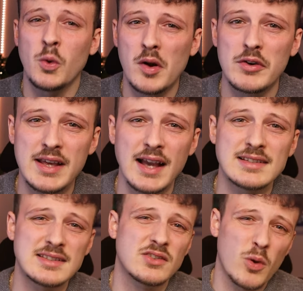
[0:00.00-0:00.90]
don't worry
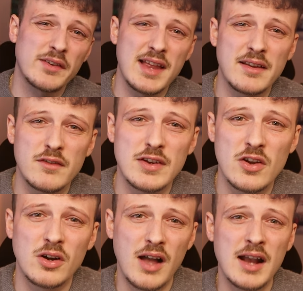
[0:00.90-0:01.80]
guys, towards the end of the
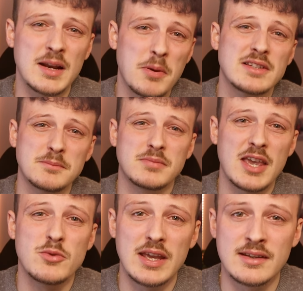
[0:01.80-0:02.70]
video, I'm going to put some
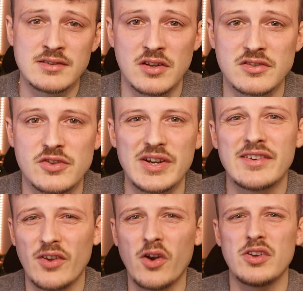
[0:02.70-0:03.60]
cute kittens on screen
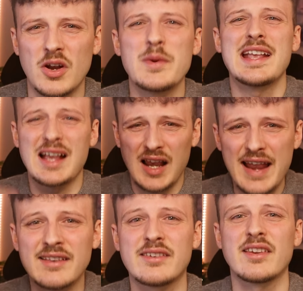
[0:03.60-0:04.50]
so, you know, we can
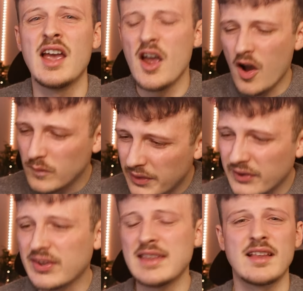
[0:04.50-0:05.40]
cleanse of the
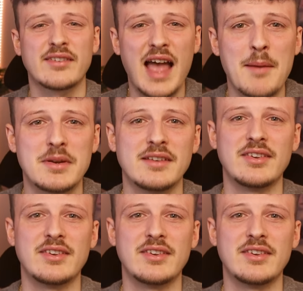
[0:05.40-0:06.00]
sin that's happening